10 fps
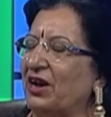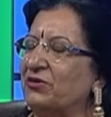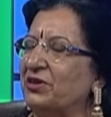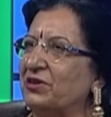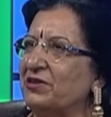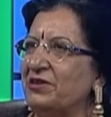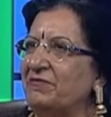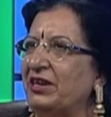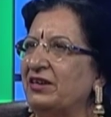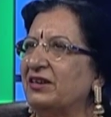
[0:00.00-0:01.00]
outer
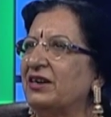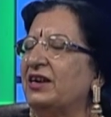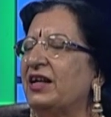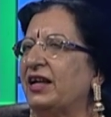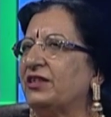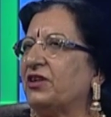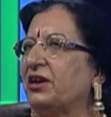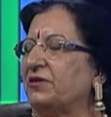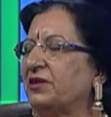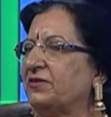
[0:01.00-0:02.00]
living as
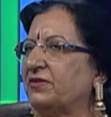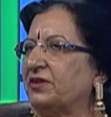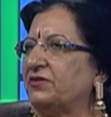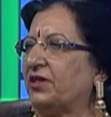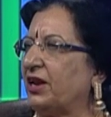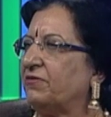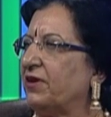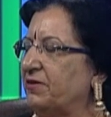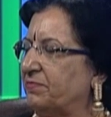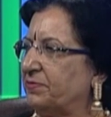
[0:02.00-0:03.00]
well as
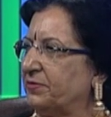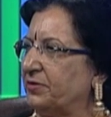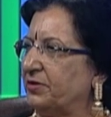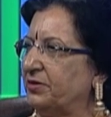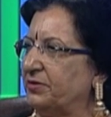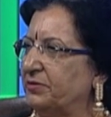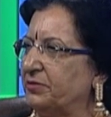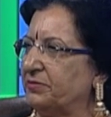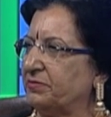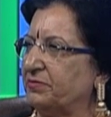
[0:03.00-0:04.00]
self-help
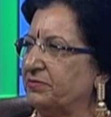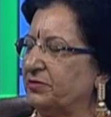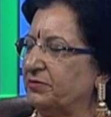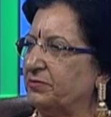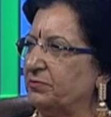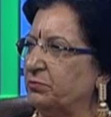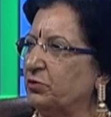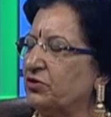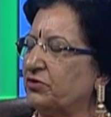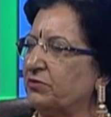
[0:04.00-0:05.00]
um,
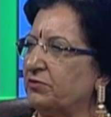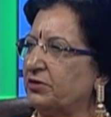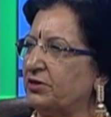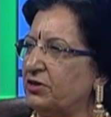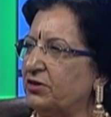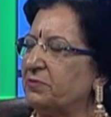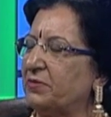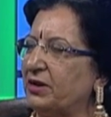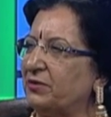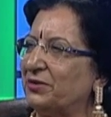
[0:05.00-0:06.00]
books written
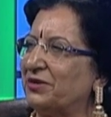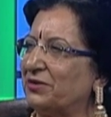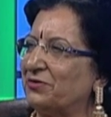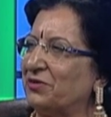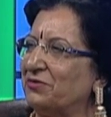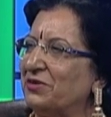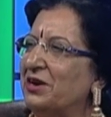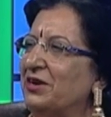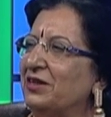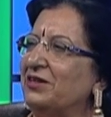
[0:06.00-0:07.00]
by authors of
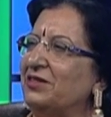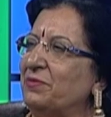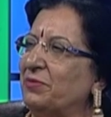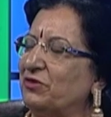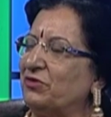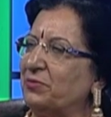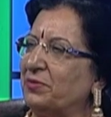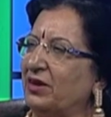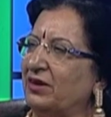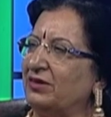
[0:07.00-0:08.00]
Deepak
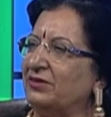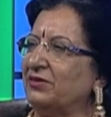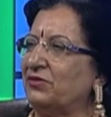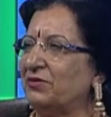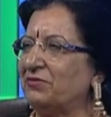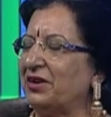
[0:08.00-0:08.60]
Chopra, Shiv yeah.